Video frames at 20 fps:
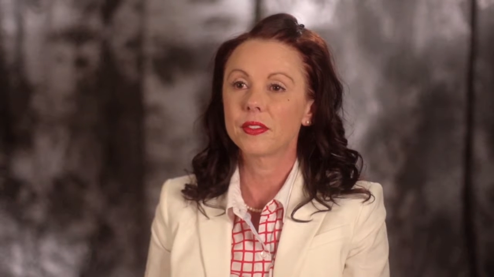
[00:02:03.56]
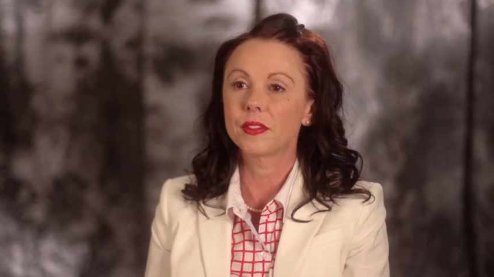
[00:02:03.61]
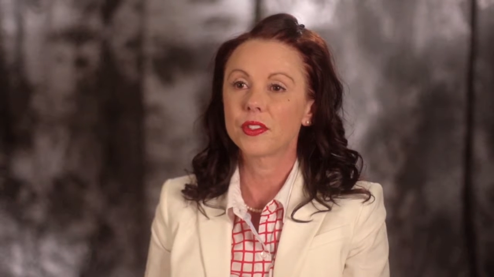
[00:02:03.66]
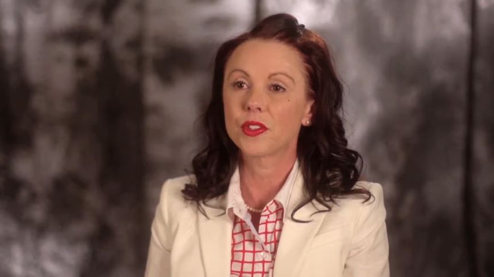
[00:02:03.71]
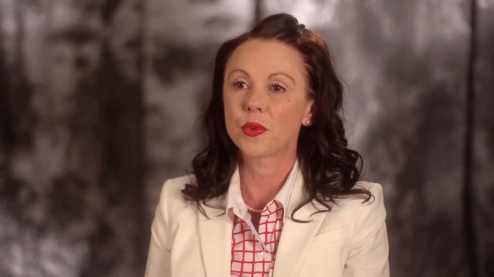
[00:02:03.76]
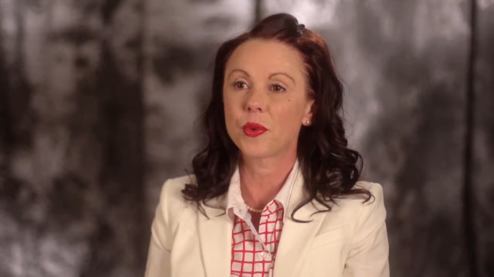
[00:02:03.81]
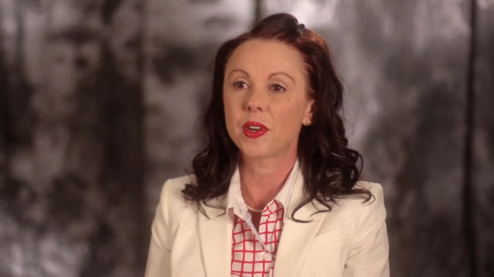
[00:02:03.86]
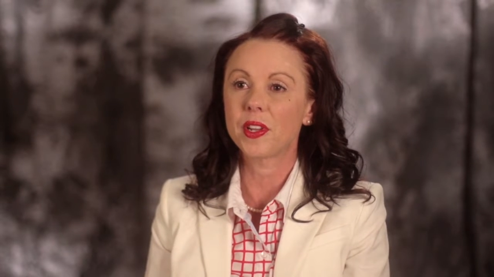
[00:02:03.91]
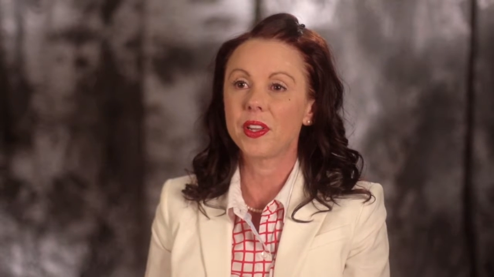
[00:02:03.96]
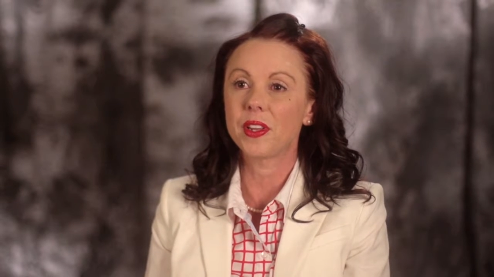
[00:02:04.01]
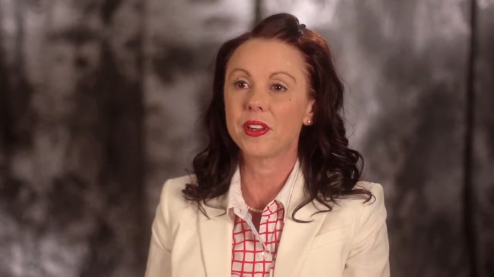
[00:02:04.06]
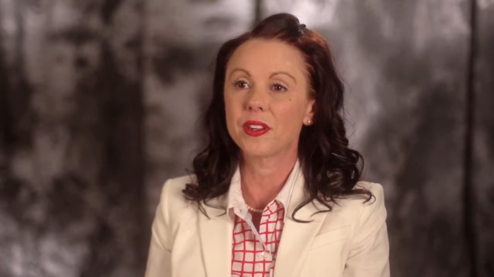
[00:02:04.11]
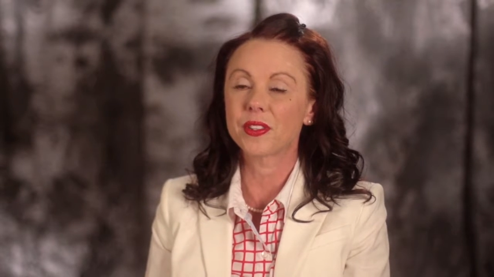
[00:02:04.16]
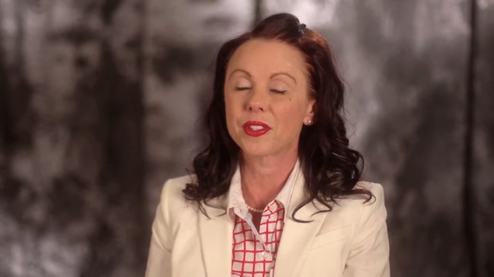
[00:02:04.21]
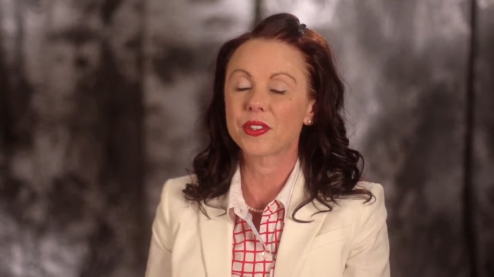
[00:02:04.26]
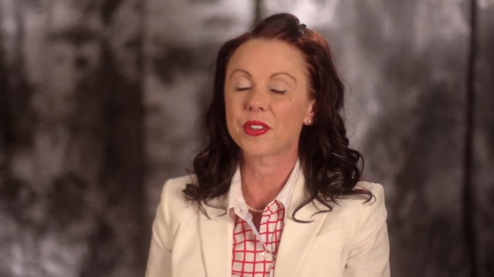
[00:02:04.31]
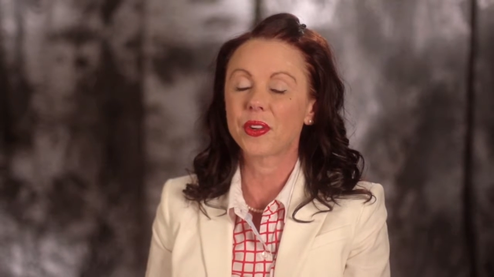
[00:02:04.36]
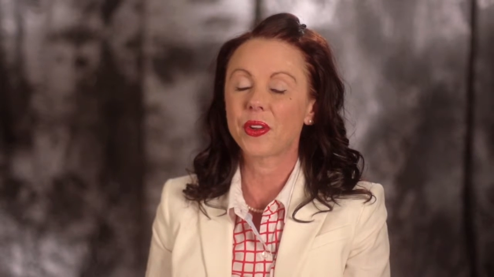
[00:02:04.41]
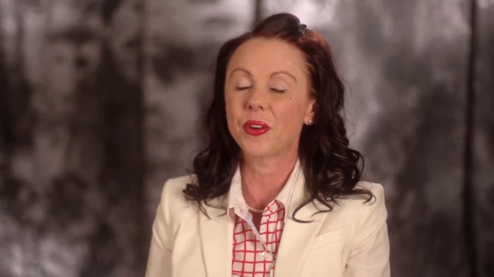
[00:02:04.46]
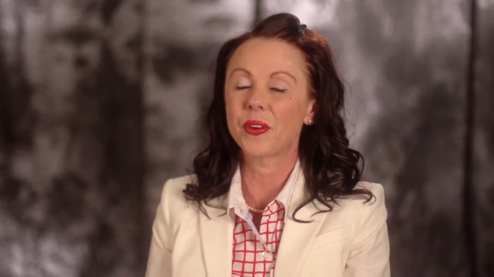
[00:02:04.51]
20
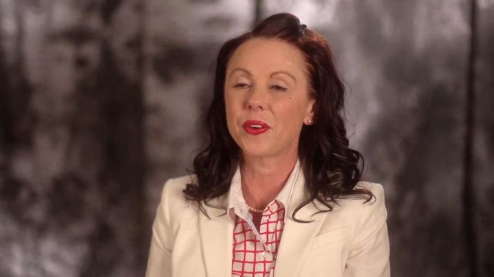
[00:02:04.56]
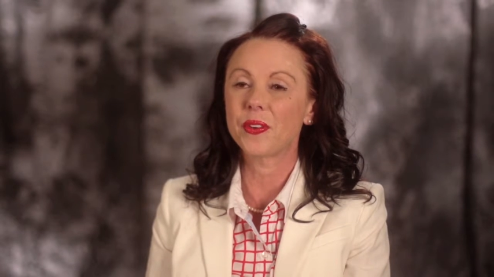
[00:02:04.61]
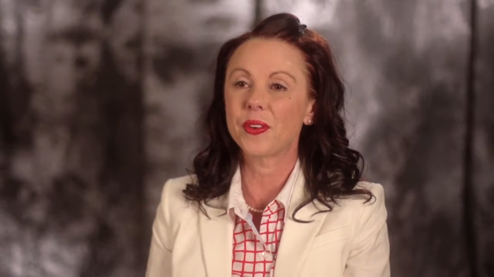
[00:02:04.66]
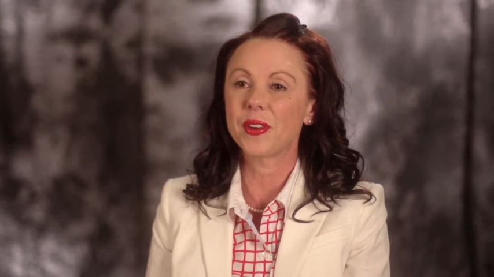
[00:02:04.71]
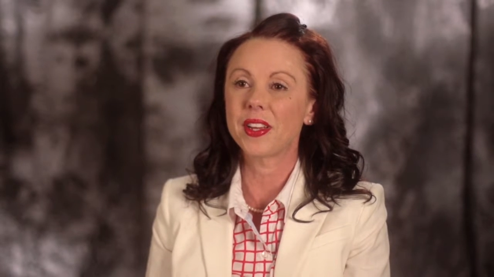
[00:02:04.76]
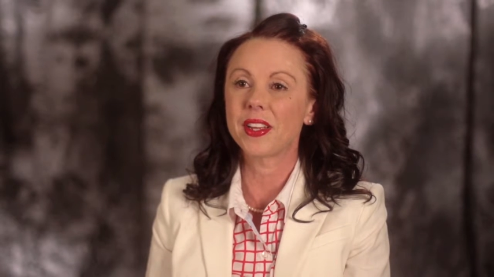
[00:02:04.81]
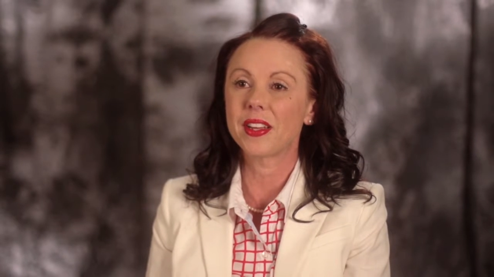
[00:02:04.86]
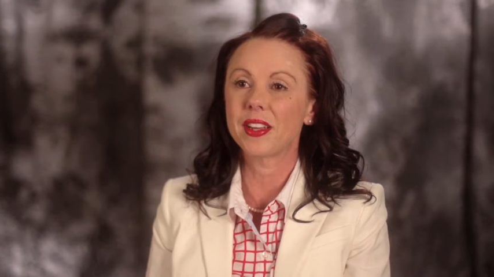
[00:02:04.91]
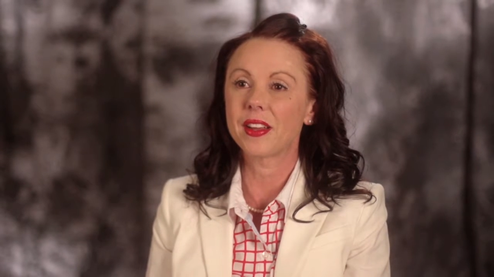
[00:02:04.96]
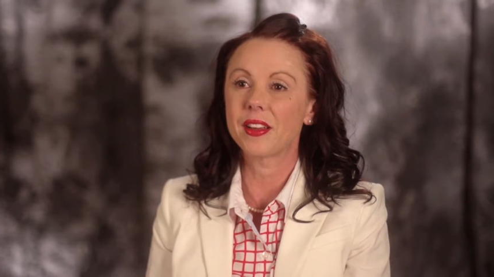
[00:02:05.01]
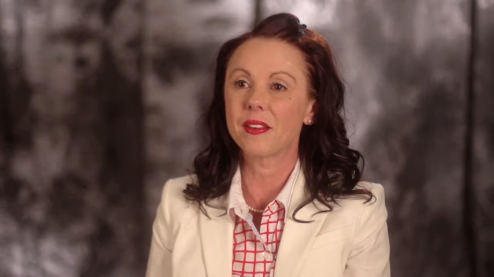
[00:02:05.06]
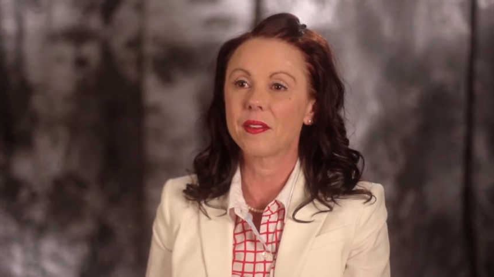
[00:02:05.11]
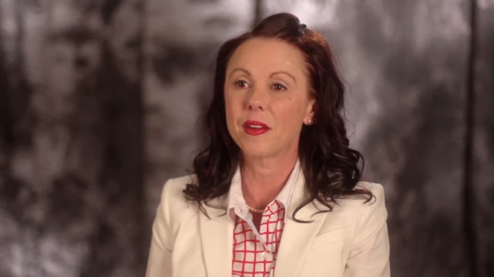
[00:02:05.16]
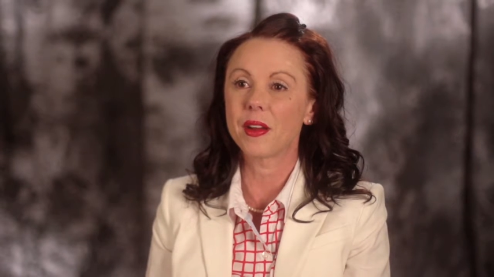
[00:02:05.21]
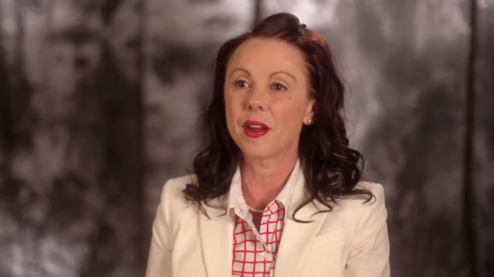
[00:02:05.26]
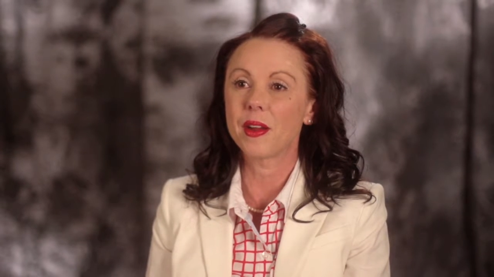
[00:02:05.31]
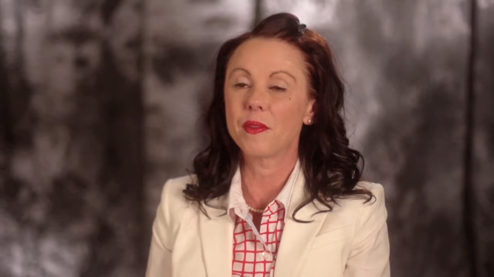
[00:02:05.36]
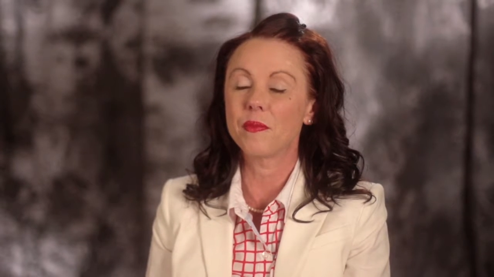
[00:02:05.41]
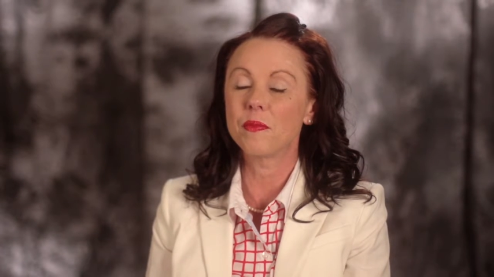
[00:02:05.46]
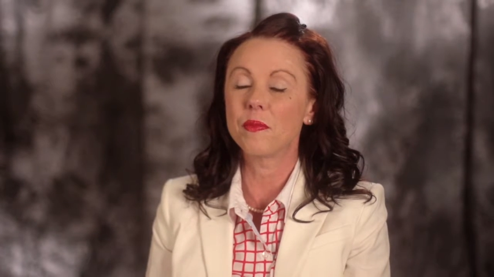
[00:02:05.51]
years ago, and
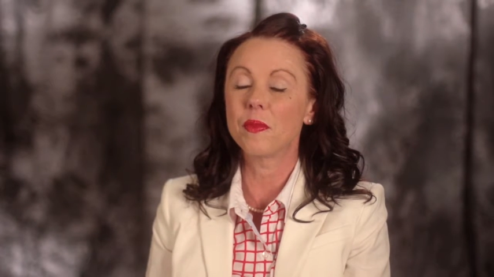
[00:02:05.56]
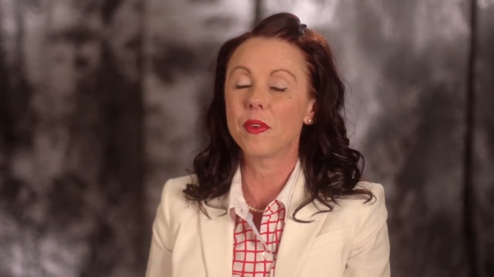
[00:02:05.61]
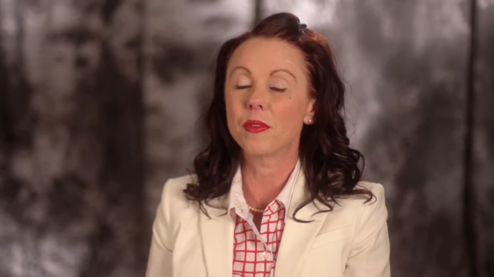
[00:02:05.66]
I